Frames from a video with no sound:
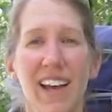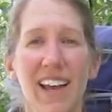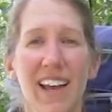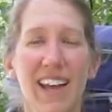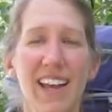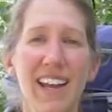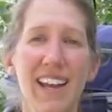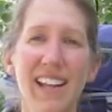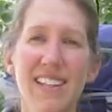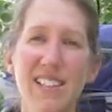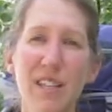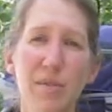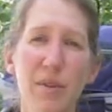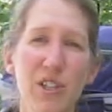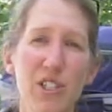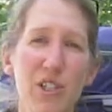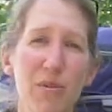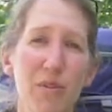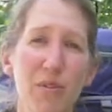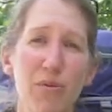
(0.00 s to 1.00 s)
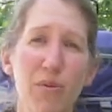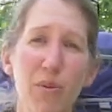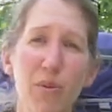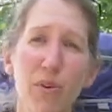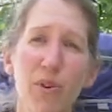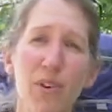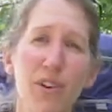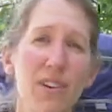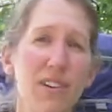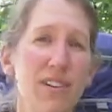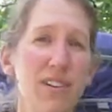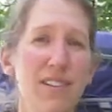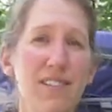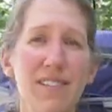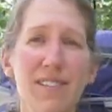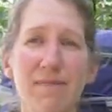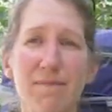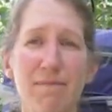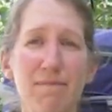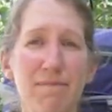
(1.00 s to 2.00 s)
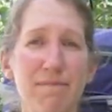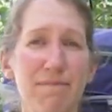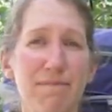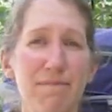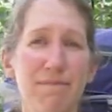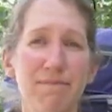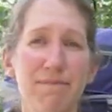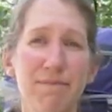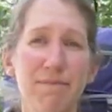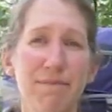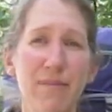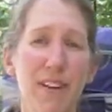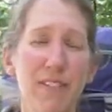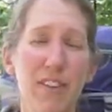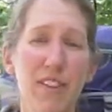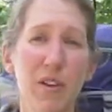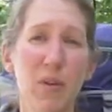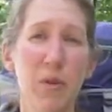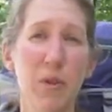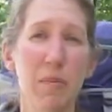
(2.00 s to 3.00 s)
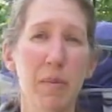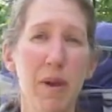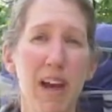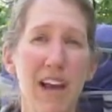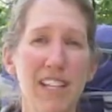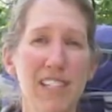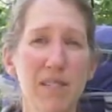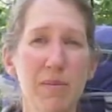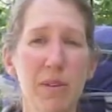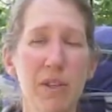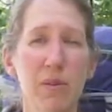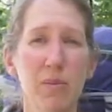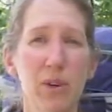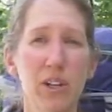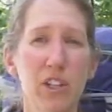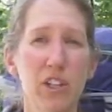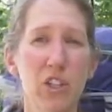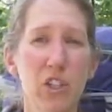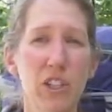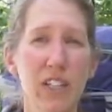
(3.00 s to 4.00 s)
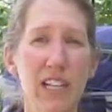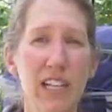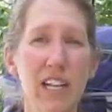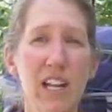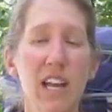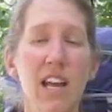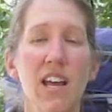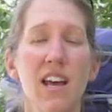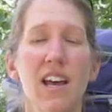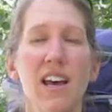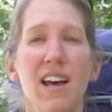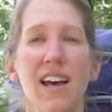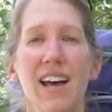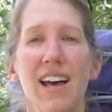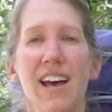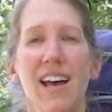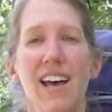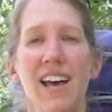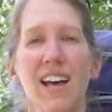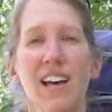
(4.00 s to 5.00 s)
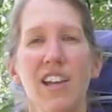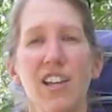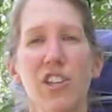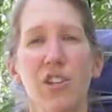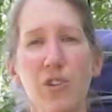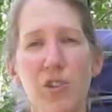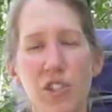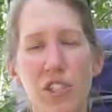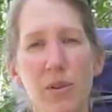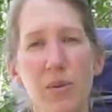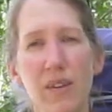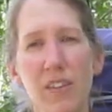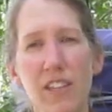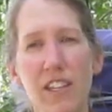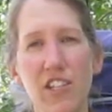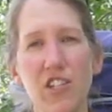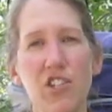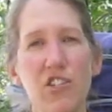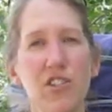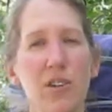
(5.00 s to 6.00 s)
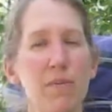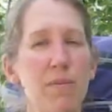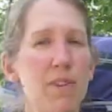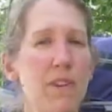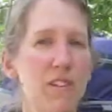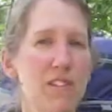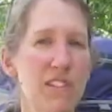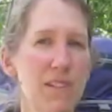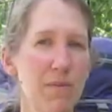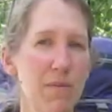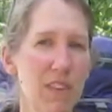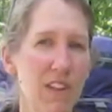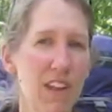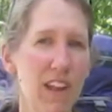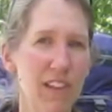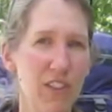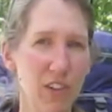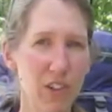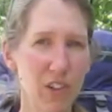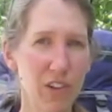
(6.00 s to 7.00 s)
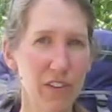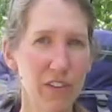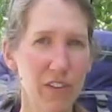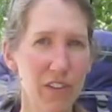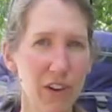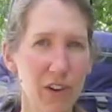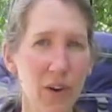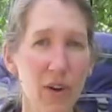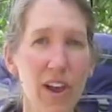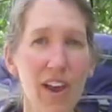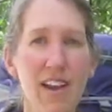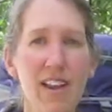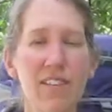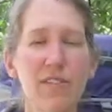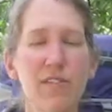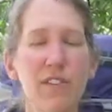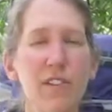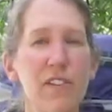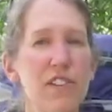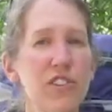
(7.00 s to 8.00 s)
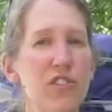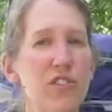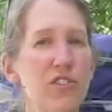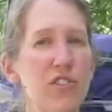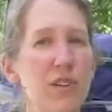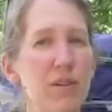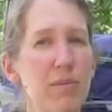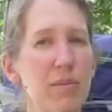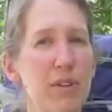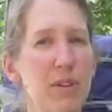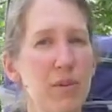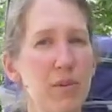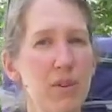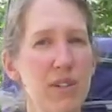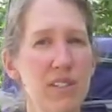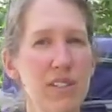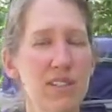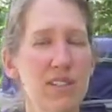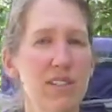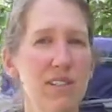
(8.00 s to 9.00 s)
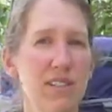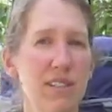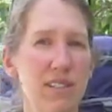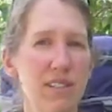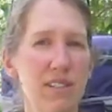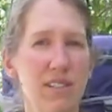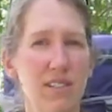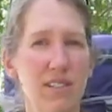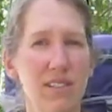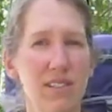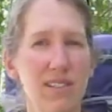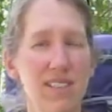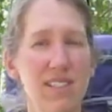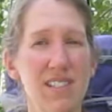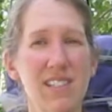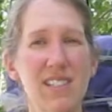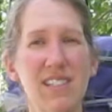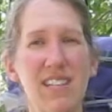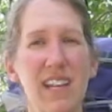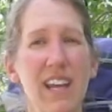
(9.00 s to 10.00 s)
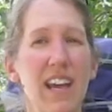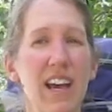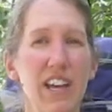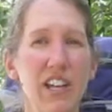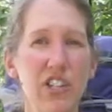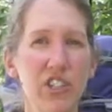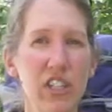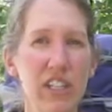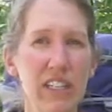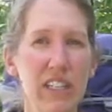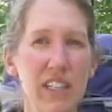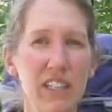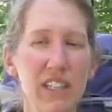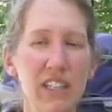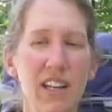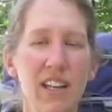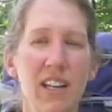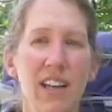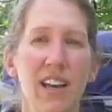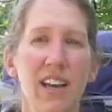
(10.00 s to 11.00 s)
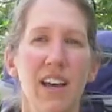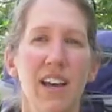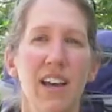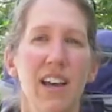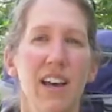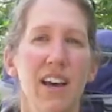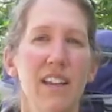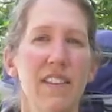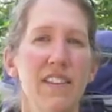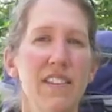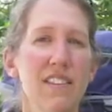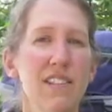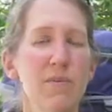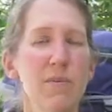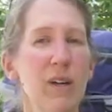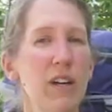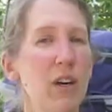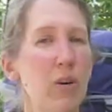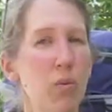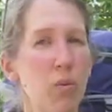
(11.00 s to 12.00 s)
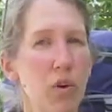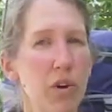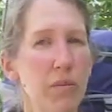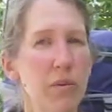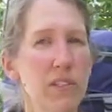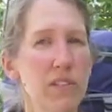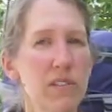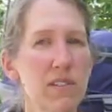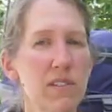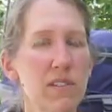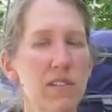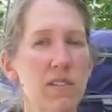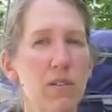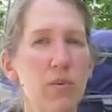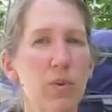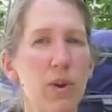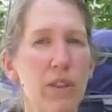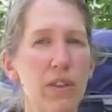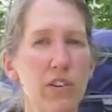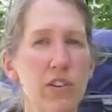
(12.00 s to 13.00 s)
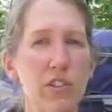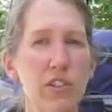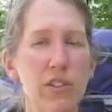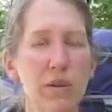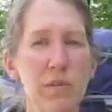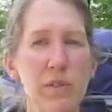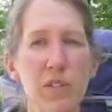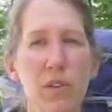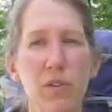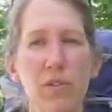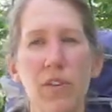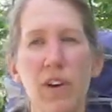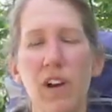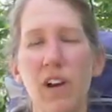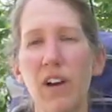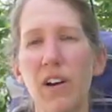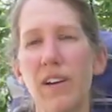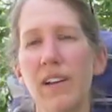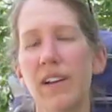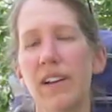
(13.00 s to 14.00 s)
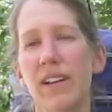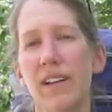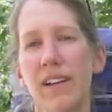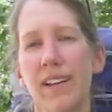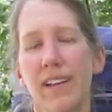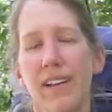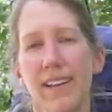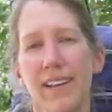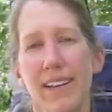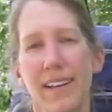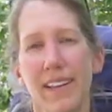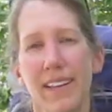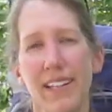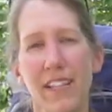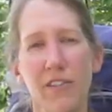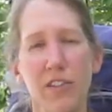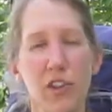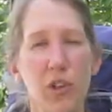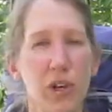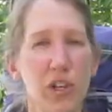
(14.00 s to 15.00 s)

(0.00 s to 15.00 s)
And as I mentioned before, everything with my ostomy went great. Usually with each trip there's something I learned though, and for this trip it was to stay hydrated. This has been our warmest weather trip so far, and even though